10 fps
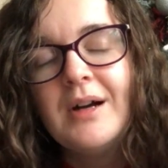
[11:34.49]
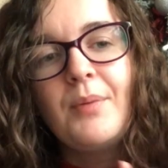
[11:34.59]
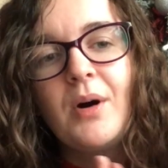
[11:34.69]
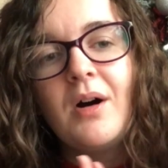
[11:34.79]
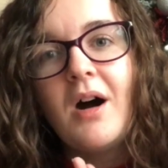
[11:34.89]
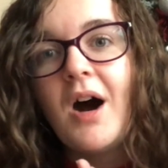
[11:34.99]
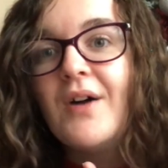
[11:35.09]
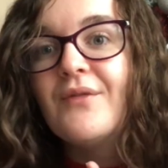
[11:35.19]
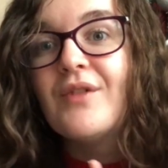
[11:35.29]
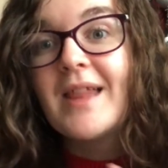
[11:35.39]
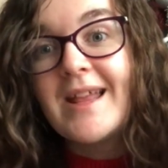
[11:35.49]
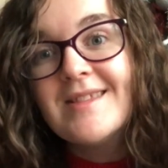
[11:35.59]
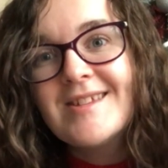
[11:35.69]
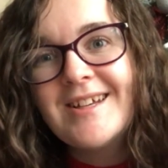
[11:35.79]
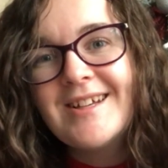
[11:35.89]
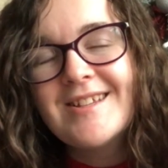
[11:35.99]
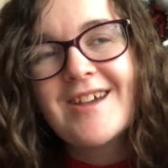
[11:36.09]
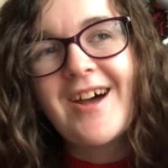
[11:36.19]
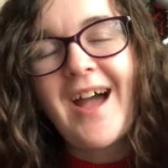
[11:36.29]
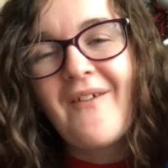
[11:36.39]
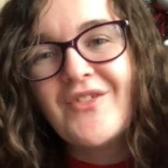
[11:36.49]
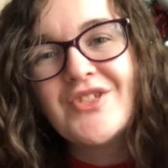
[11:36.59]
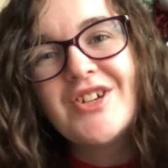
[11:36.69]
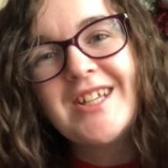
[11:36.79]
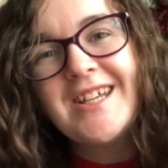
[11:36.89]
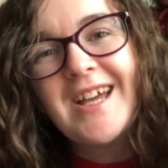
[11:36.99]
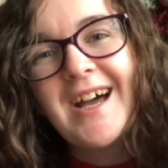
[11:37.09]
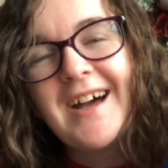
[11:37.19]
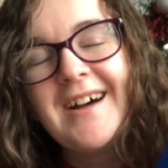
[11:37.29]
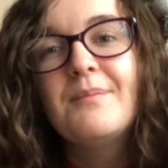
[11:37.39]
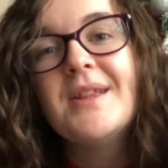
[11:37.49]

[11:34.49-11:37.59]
But I've relented, I haven't done it yet.